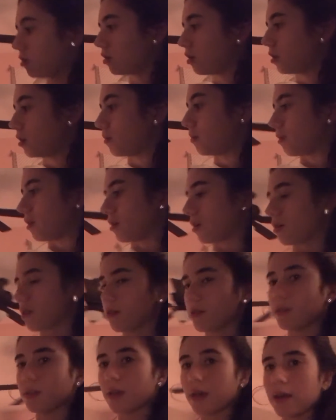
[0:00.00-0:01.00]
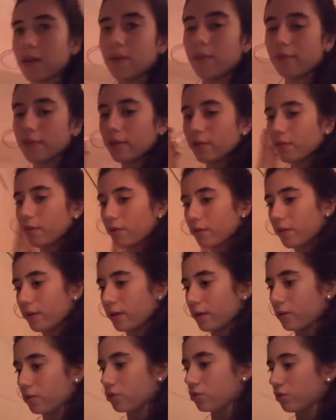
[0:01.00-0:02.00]
hoodie because I don't really want to wear
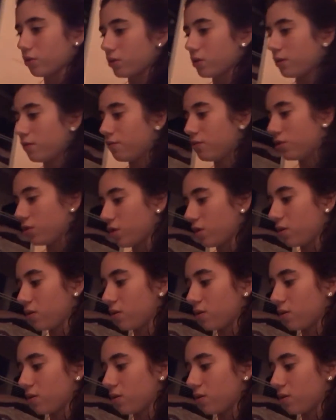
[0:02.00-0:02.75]
like a short sleeve shirt.